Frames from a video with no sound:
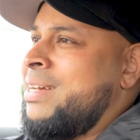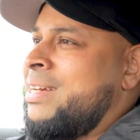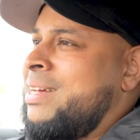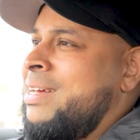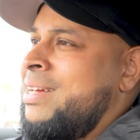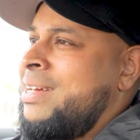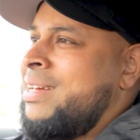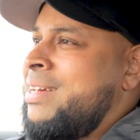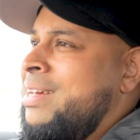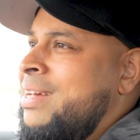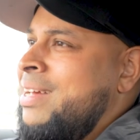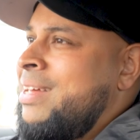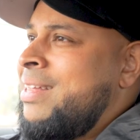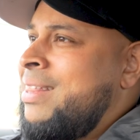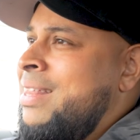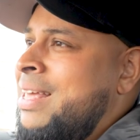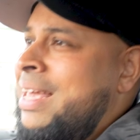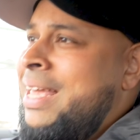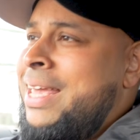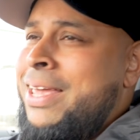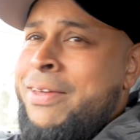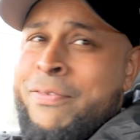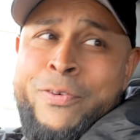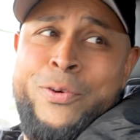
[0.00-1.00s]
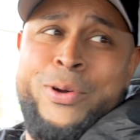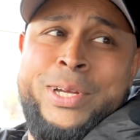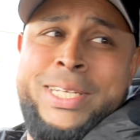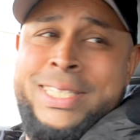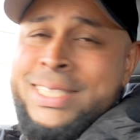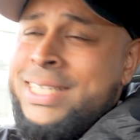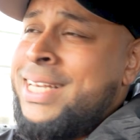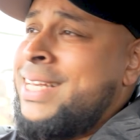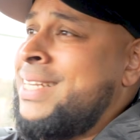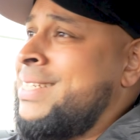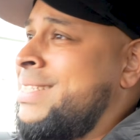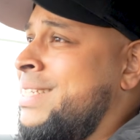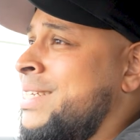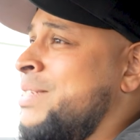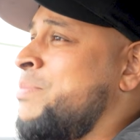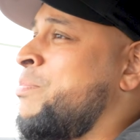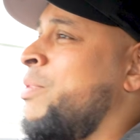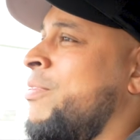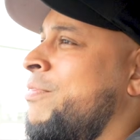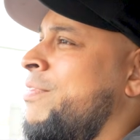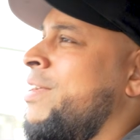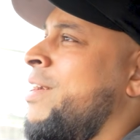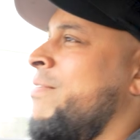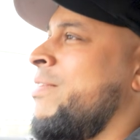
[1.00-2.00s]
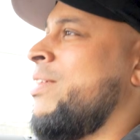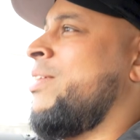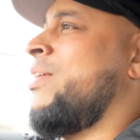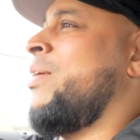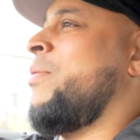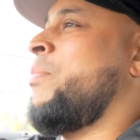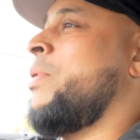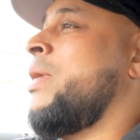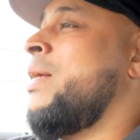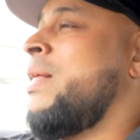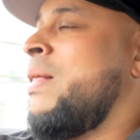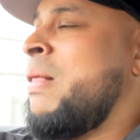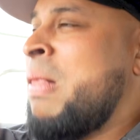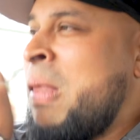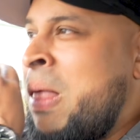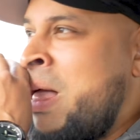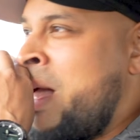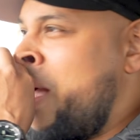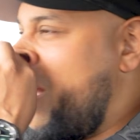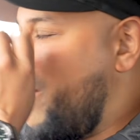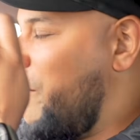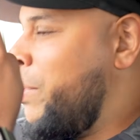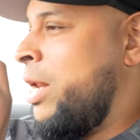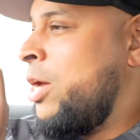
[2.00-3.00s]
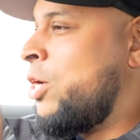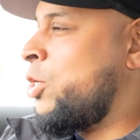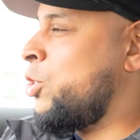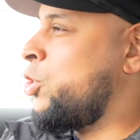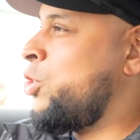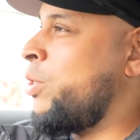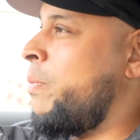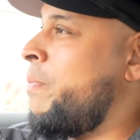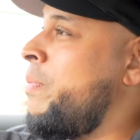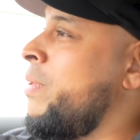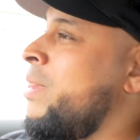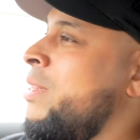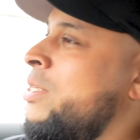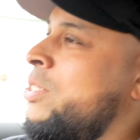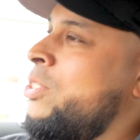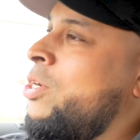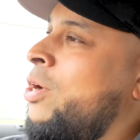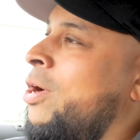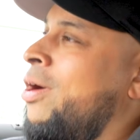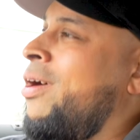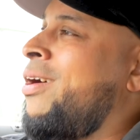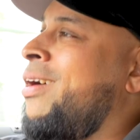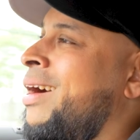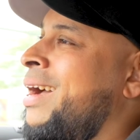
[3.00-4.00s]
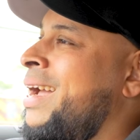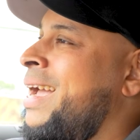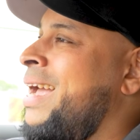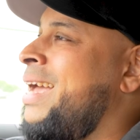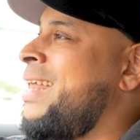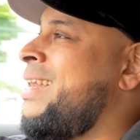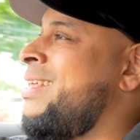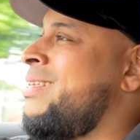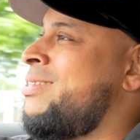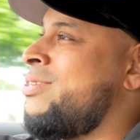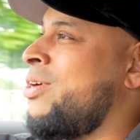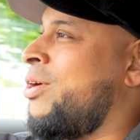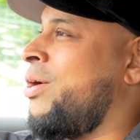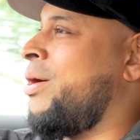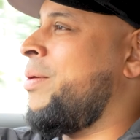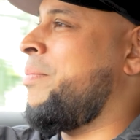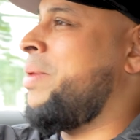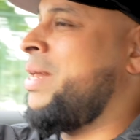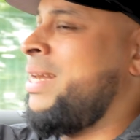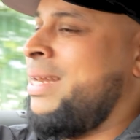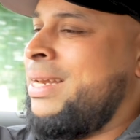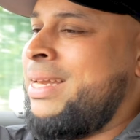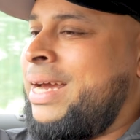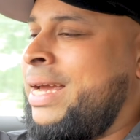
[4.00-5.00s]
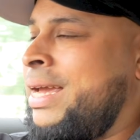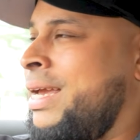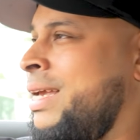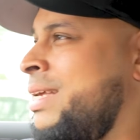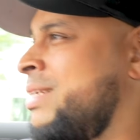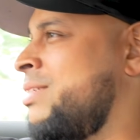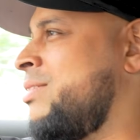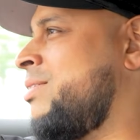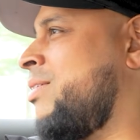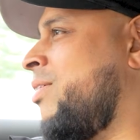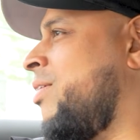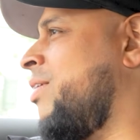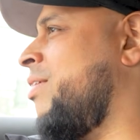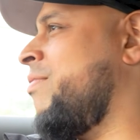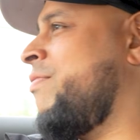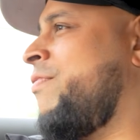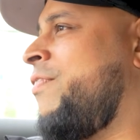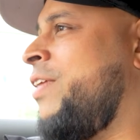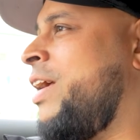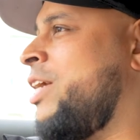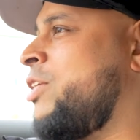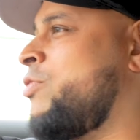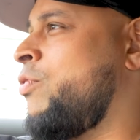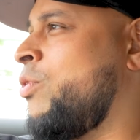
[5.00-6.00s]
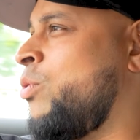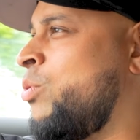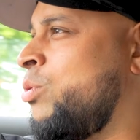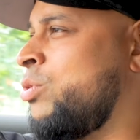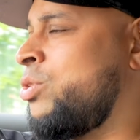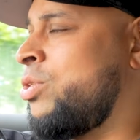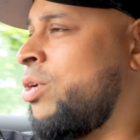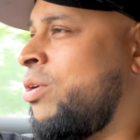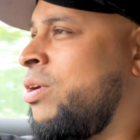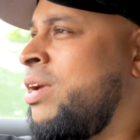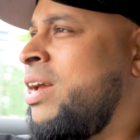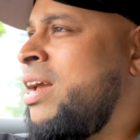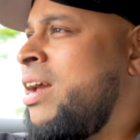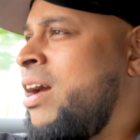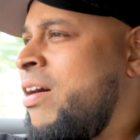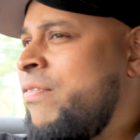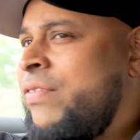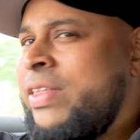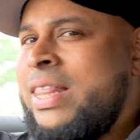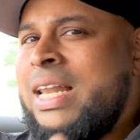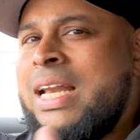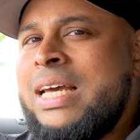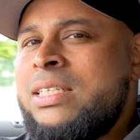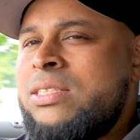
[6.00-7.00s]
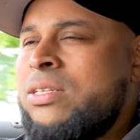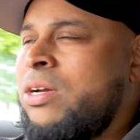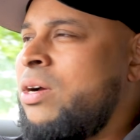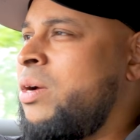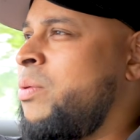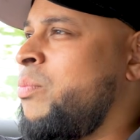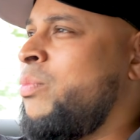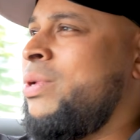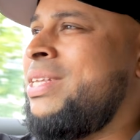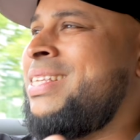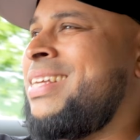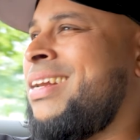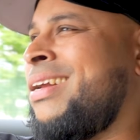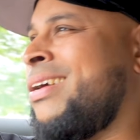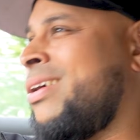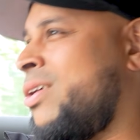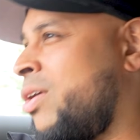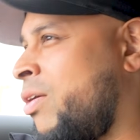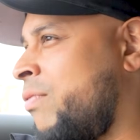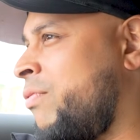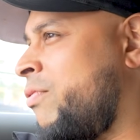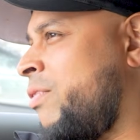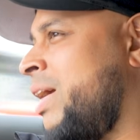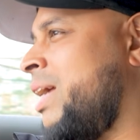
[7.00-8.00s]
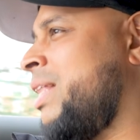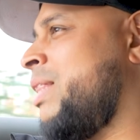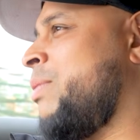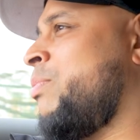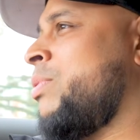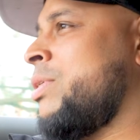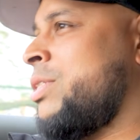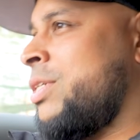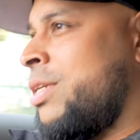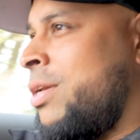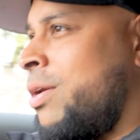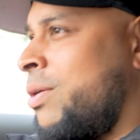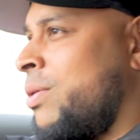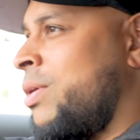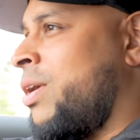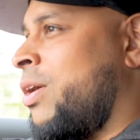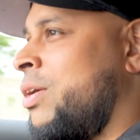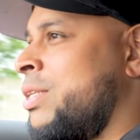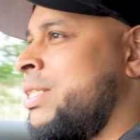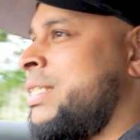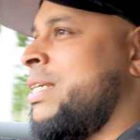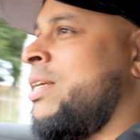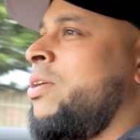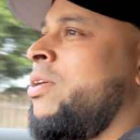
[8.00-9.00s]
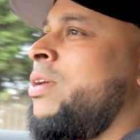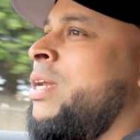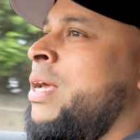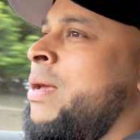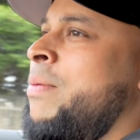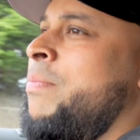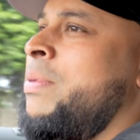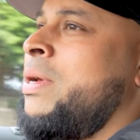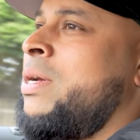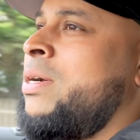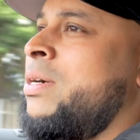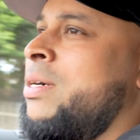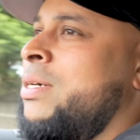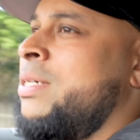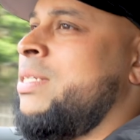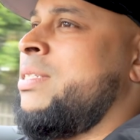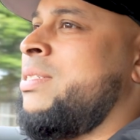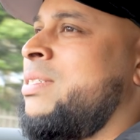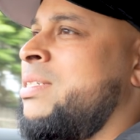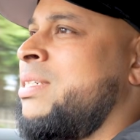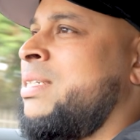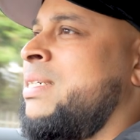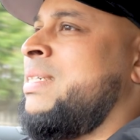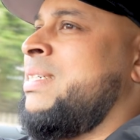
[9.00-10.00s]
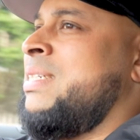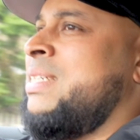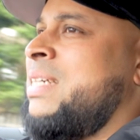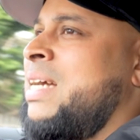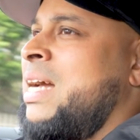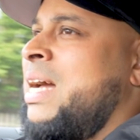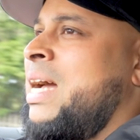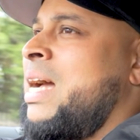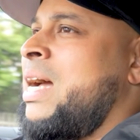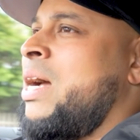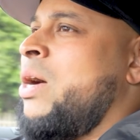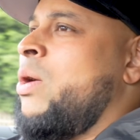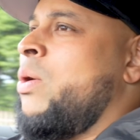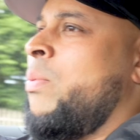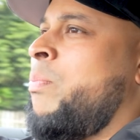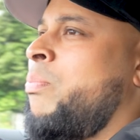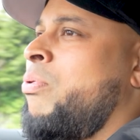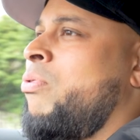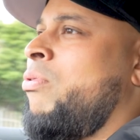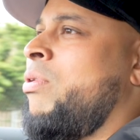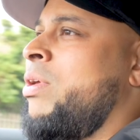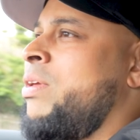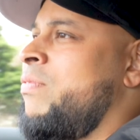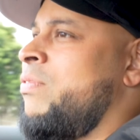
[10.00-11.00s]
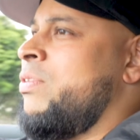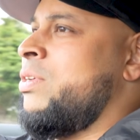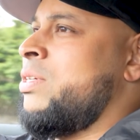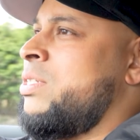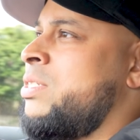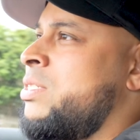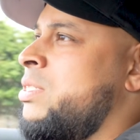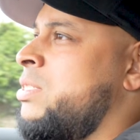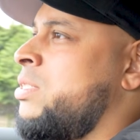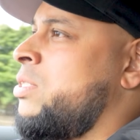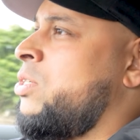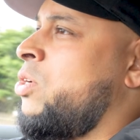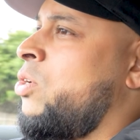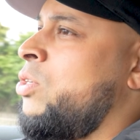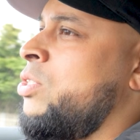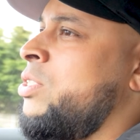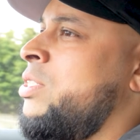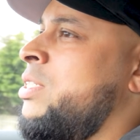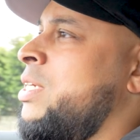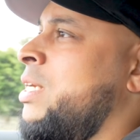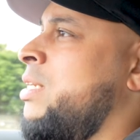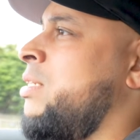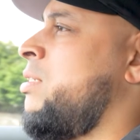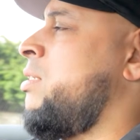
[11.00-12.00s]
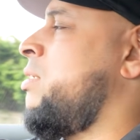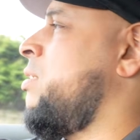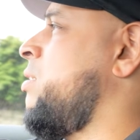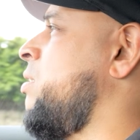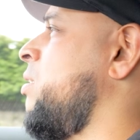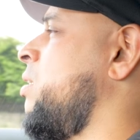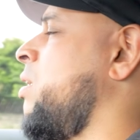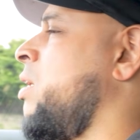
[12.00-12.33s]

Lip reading: it? The E46 is my favourite car, but I mean, I could jump in this car anytime, any day. It's got flex fuel, so I think the last time we didn't cover it, there wasn't no content on it because our previous content